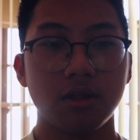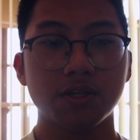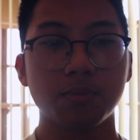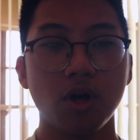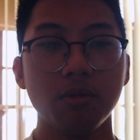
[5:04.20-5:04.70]
The
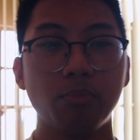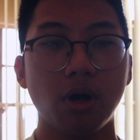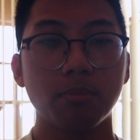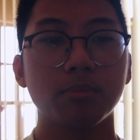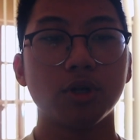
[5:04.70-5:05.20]
small
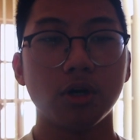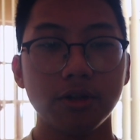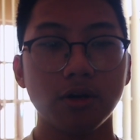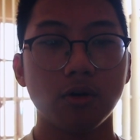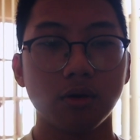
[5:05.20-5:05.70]
pup
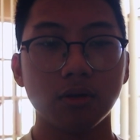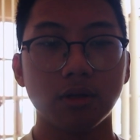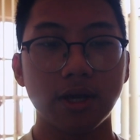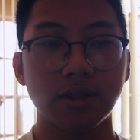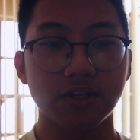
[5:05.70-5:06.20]
gnawed a hole
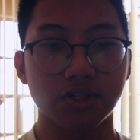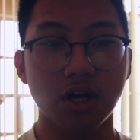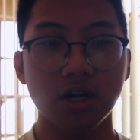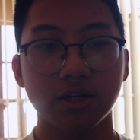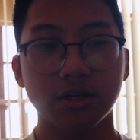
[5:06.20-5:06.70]
in the
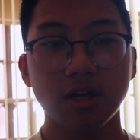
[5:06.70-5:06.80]
sock.